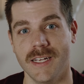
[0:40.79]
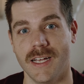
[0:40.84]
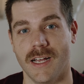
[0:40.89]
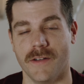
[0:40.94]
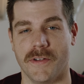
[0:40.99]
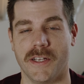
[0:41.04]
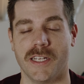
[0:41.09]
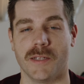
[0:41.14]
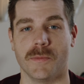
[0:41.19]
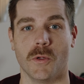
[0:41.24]

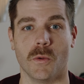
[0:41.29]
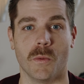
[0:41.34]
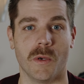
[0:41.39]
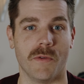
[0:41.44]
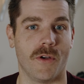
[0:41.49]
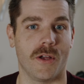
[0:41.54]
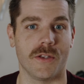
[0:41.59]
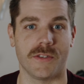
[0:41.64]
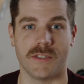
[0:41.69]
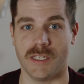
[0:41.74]
available.
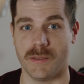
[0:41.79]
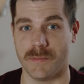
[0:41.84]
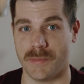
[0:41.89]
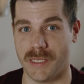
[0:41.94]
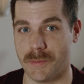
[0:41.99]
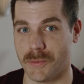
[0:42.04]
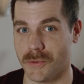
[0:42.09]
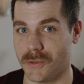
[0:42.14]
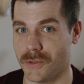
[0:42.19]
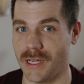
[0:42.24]
We've all seen
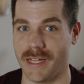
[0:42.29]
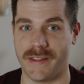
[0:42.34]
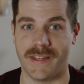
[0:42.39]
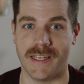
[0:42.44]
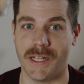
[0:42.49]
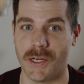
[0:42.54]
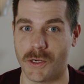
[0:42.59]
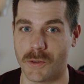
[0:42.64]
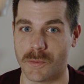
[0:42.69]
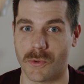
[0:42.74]
people at
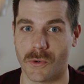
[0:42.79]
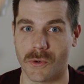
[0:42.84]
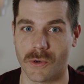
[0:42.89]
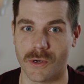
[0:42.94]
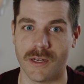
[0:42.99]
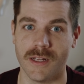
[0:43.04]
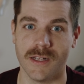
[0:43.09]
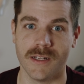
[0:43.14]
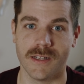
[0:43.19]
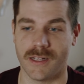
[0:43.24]
the
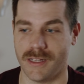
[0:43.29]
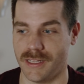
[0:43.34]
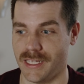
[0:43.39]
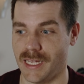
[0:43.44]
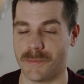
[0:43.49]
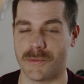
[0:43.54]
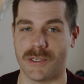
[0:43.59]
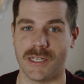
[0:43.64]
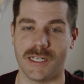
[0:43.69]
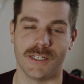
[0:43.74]
airport
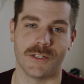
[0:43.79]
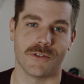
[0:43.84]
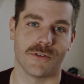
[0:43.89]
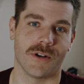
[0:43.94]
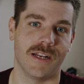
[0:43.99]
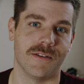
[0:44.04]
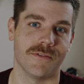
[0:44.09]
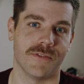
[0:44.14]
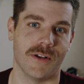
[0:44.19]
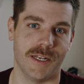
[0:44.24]
clamoring to
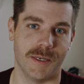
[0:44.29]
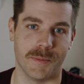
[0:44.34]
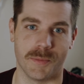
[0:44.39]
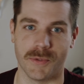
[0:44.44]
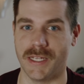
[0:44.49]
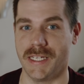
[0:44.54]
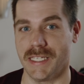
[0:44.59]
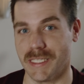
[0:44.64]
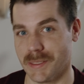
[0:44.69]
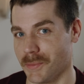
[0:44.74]
try and find a
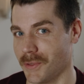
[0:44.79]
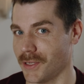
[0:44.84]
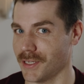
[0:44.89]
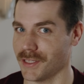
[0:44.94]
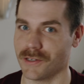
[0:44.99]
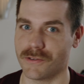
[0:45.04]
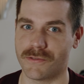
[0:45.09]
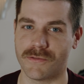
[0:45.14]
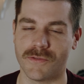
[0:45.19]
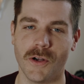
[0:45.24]
place to plug
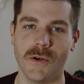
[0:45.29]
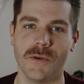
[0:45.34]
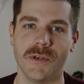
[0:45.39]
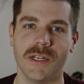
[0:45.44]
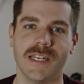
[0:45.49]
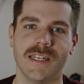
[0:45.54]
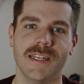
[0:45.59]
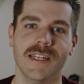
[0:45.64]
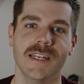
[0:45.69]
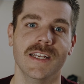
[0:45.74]
their phone
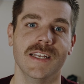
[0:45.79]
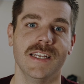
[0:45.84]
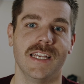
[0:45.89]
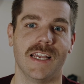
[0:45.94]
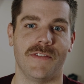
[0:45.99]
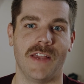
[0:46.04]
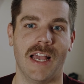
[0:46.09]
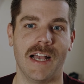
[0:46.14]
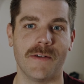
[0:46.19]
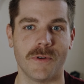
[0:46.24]
in.
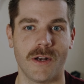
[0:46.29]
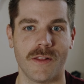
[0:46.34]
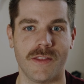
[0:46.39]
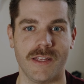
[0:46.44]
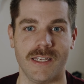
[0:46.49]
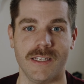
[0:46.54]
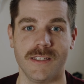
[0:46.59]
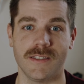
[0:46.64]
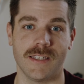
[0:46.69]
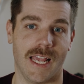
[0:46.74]
If you have one of
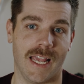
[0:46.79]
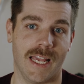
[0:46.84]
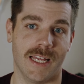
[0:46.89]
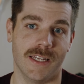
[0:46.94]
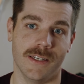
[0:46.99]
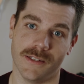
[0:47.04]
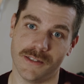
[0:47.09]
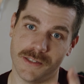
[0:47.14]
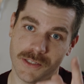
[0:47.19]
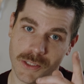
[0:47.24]
these
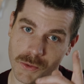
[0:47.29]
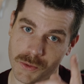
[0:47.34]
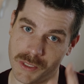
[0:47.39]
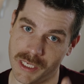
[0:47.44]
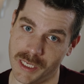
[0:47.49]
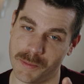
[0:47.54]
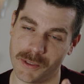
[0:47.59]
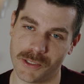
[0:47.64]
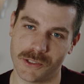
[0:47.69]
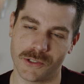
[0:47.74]
and you
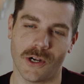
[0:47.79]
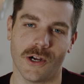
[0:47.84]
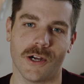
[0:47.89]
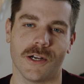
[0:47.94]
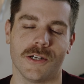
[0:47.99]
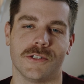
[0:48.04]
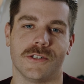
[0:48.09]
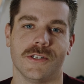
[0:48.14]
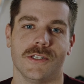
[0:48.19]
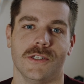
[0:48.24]
keep it
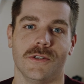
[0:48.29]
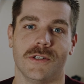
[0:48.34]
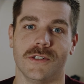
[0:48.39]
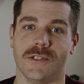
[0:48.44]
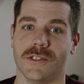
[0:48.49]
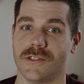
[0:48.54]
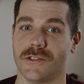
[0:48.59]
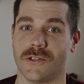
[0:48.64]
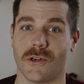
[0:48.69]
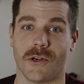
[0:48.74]
charged, you can
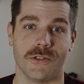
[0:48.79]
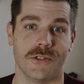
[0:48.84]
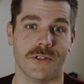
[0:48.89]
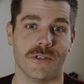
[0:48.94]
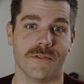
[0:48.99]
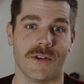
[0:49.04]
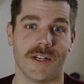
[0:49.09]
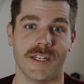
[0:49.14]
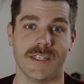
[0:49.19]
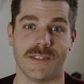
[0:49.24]
just charge your
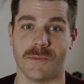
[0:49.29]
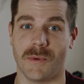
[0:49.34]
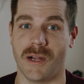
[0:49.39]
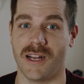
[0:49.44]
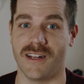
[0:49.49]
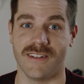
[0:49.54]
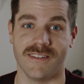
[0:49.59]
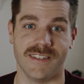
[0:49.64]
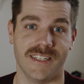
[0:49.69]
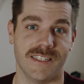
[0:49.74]
device
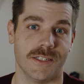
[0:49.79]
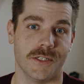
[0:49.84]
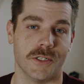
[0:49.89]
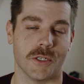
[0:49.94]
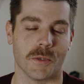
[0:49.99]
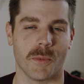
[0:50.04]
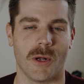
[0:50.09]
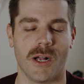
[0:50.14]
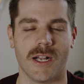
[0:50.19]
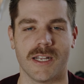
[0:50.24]
while it's in
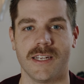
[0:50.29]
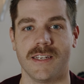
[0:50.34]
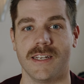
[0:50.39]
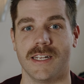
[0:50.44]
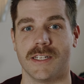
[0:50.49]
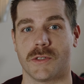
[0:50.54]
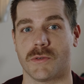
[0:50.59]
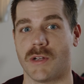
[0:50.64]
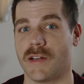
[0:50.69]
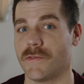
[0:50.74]
your pocket.
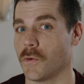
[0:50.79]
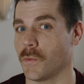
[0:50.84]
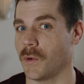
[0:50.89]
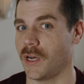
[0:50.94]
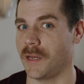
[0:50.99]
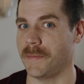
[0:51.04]
It's great for when